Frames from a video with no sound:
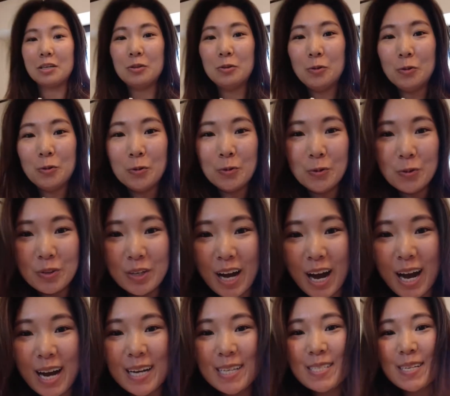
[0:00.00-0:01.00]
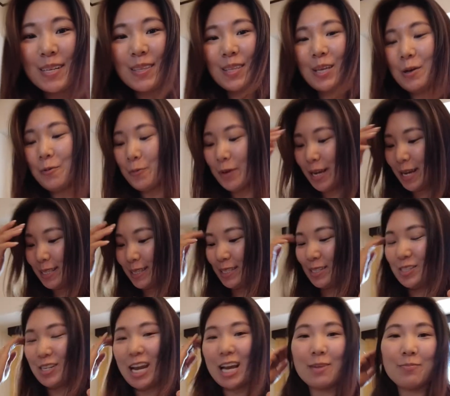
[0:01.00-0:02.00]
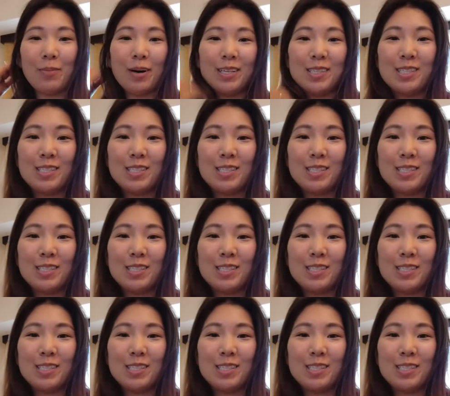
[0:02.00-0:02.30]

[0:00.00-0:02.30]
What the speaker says: Ooh, guys, I think we hit the jackpot